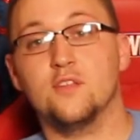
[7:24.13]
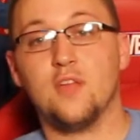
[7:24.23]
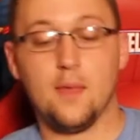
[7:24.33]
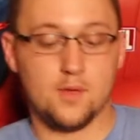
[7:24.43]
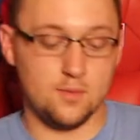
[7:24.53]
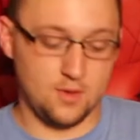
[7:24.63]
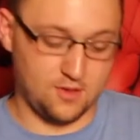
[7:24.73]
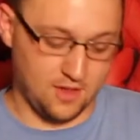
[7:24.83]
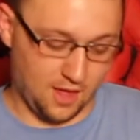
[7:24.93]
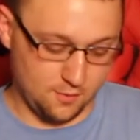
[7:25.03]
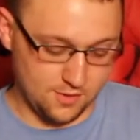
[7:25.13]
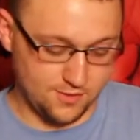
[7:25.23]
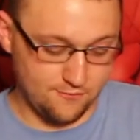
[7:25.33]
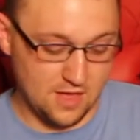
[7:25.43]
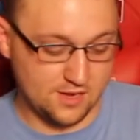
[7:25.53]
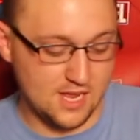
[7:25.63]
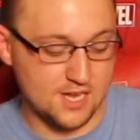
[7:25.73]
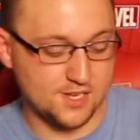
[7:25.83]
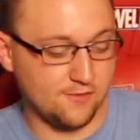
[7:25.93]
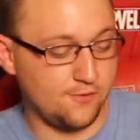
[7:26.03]
same can be said with the
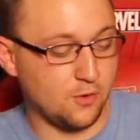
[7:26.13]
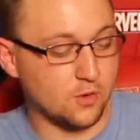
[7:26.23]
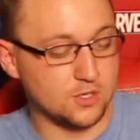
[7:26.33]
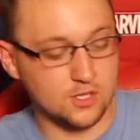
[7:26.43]
Fantastic Four.